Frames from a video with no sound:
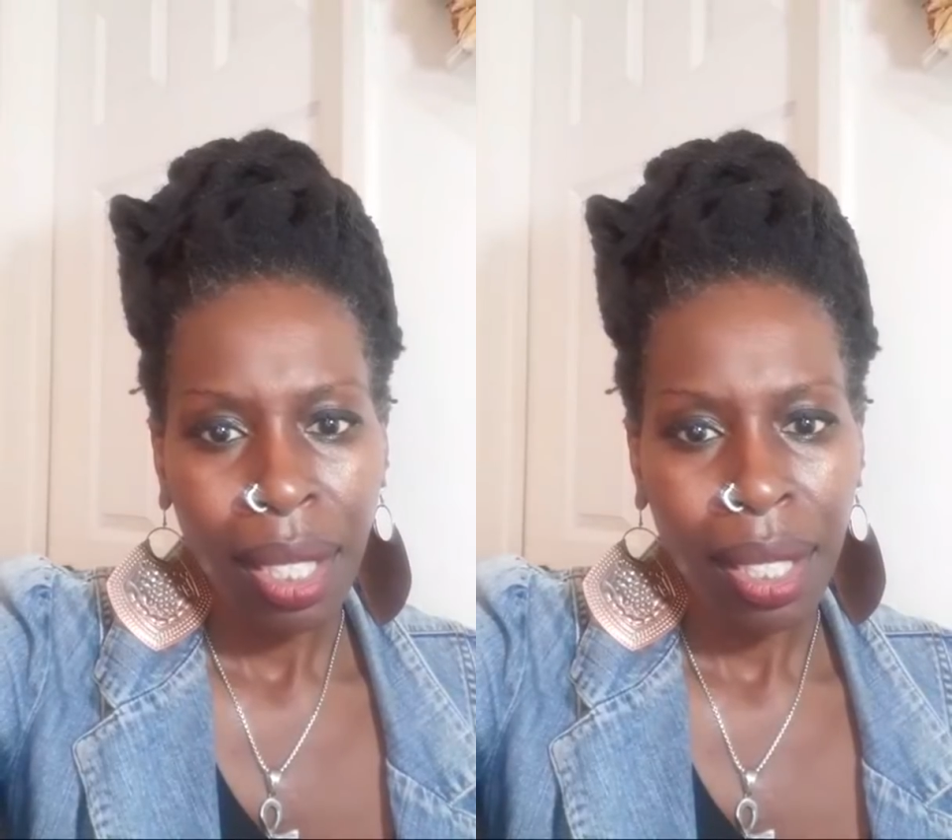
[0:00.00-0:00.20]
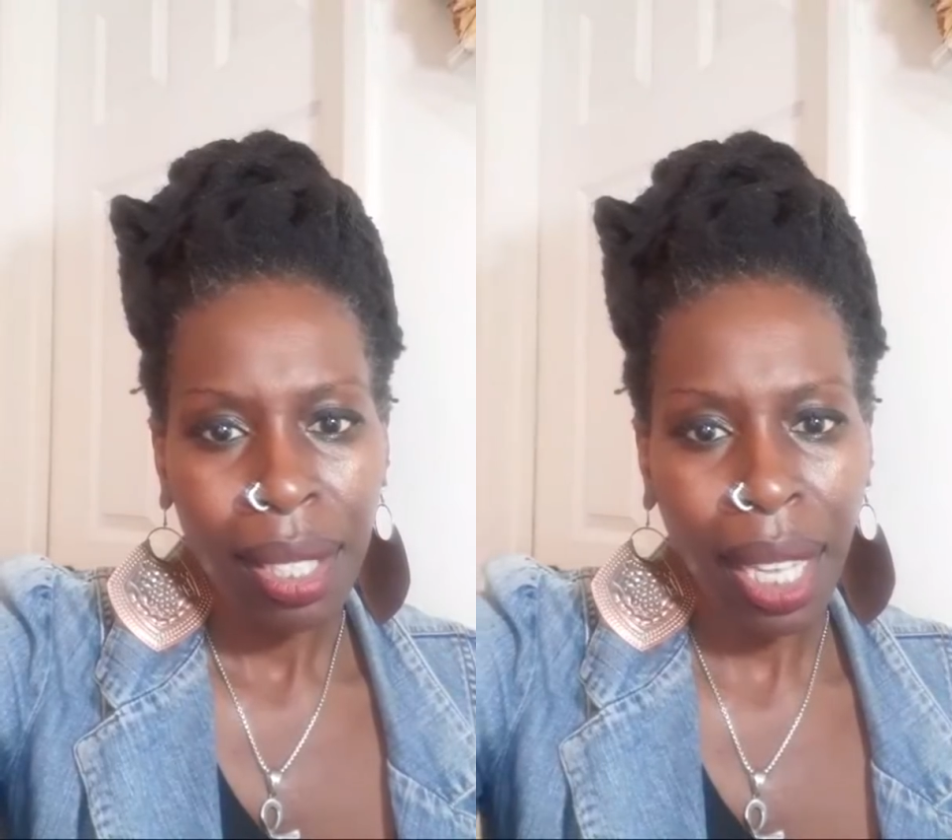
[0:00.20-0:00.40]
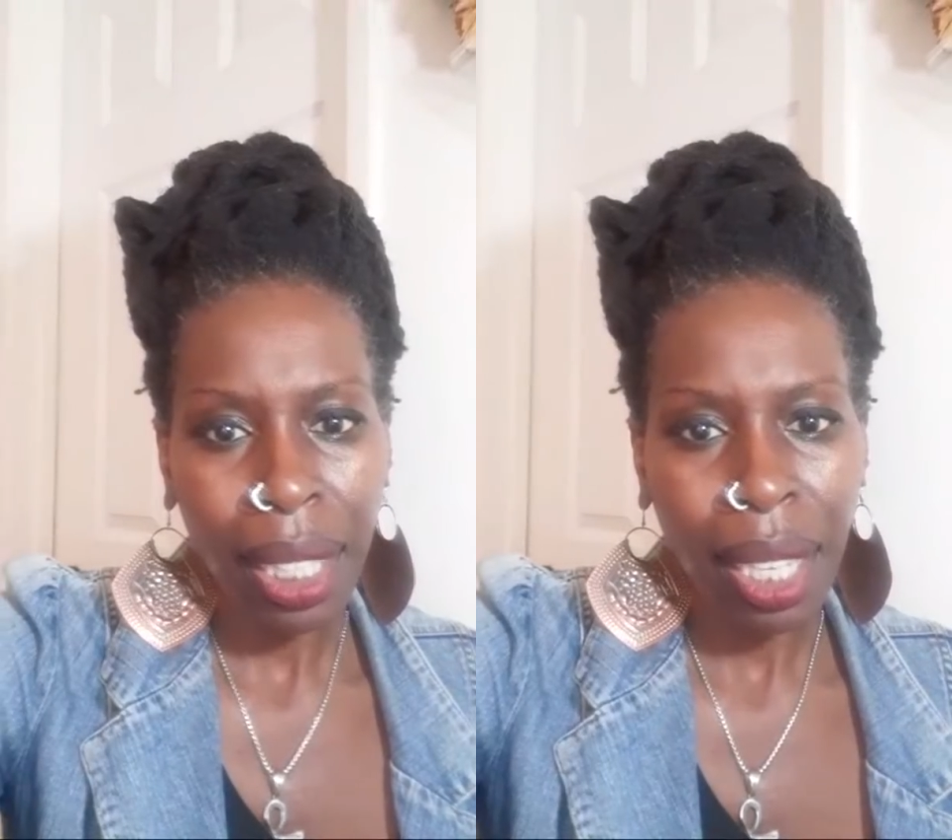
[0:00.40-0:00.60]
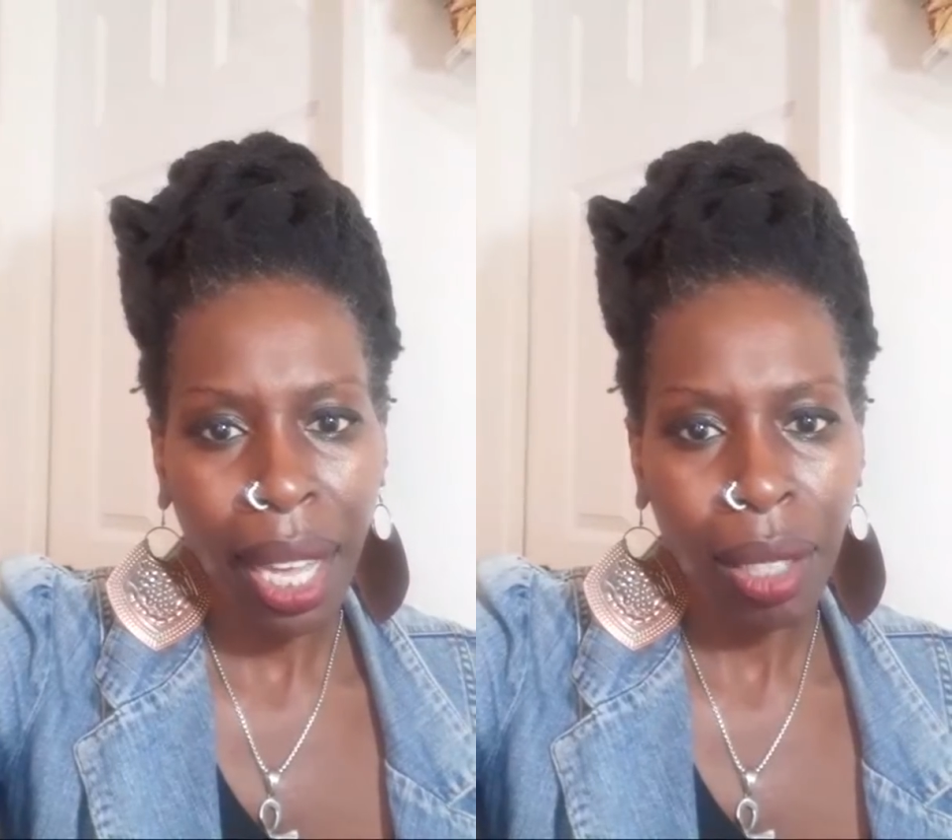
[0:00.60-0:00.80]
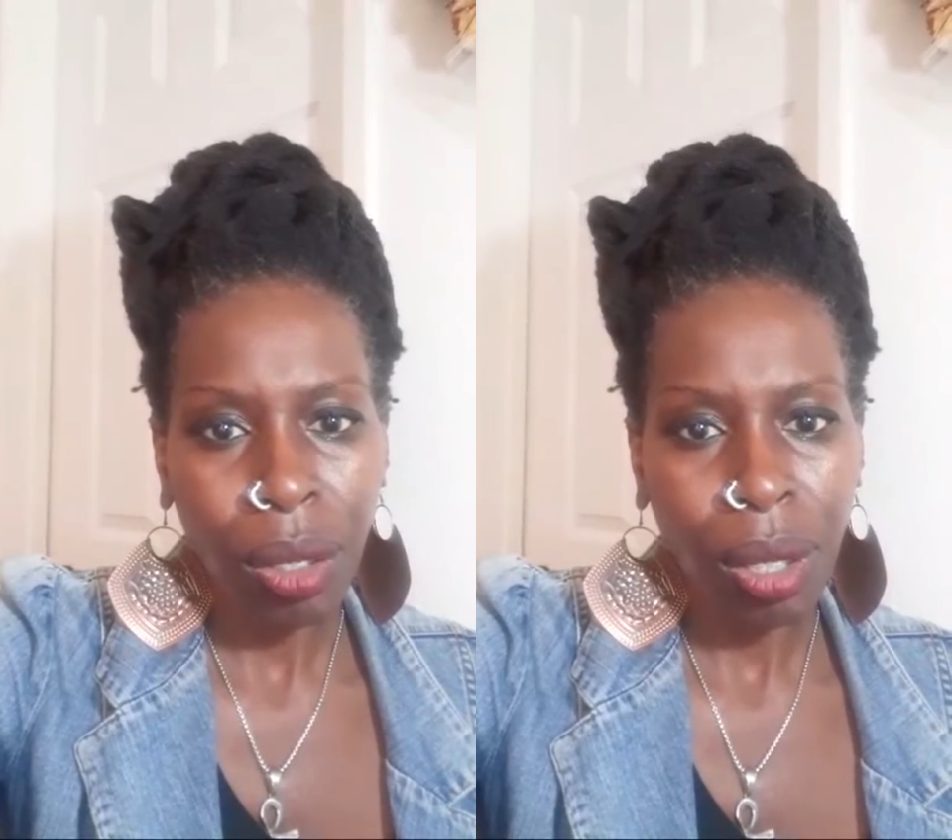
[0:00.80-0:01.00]

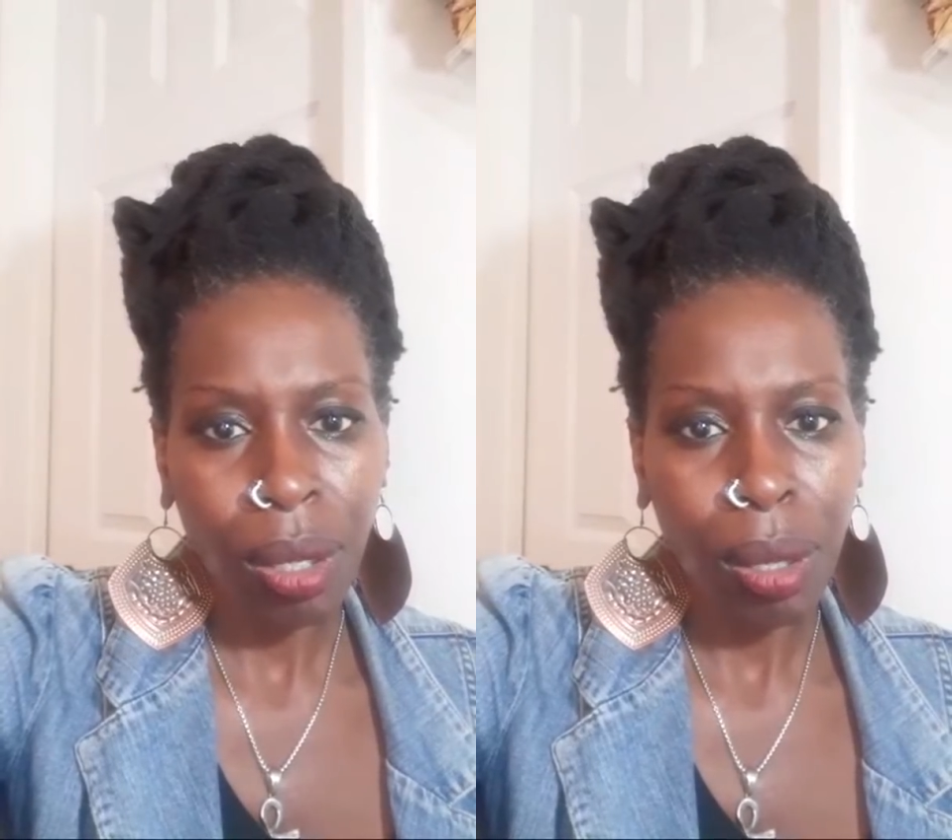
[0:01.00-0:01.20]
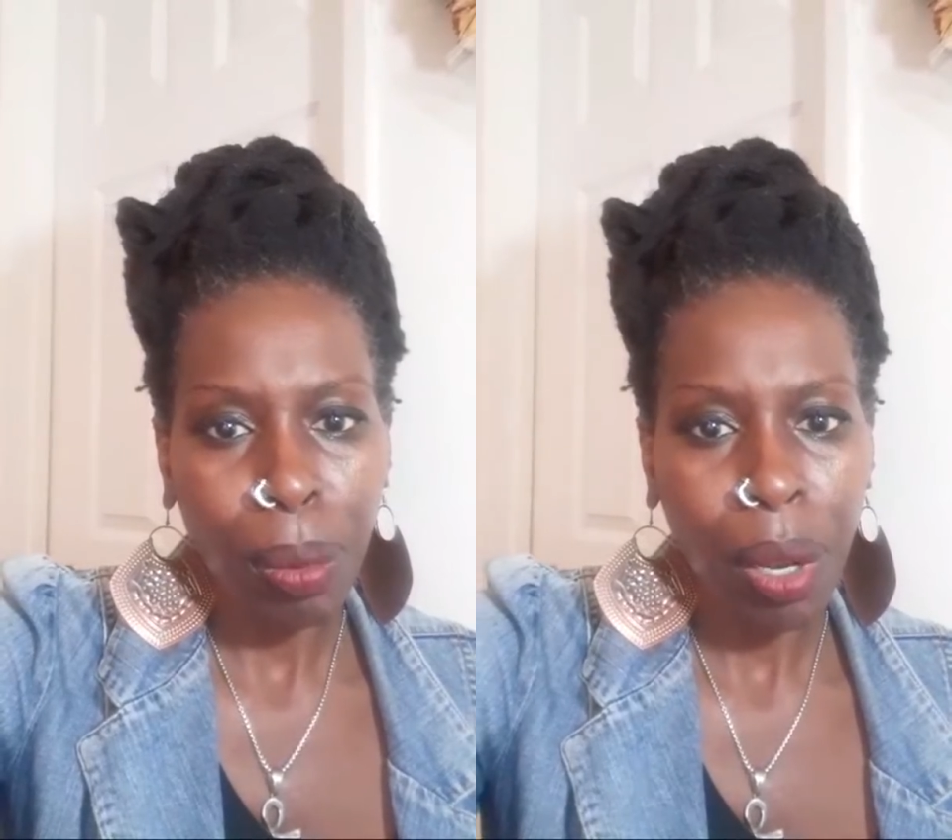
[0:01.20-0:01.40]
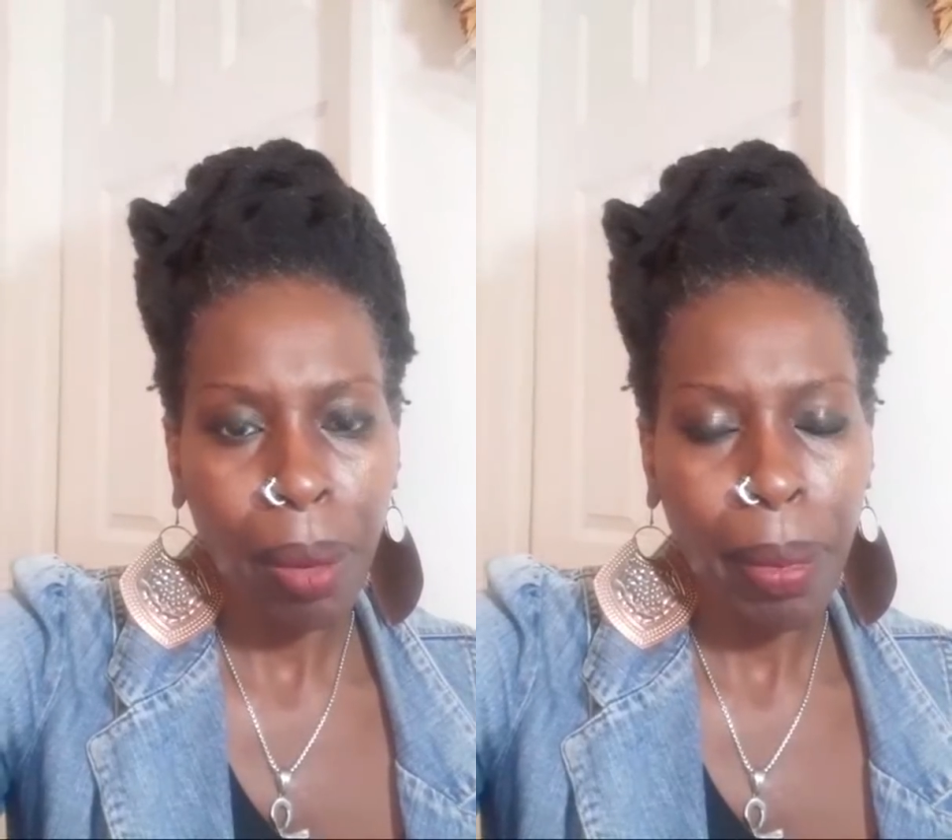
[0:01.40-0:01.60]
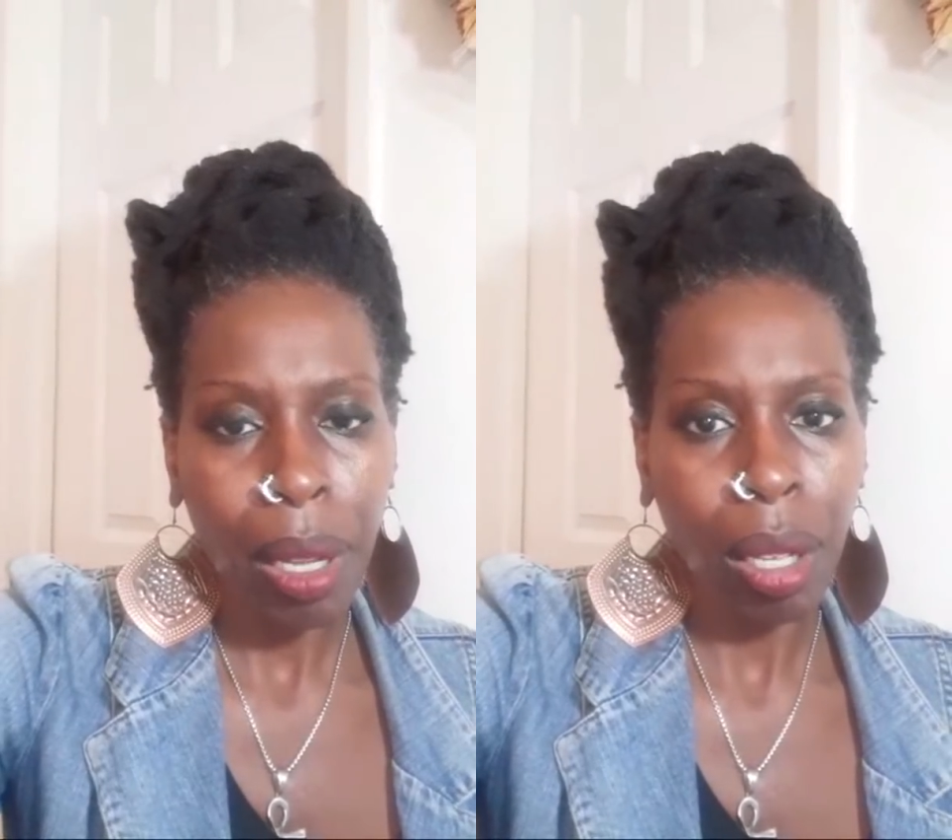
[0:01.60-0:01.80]
psychiatrics department.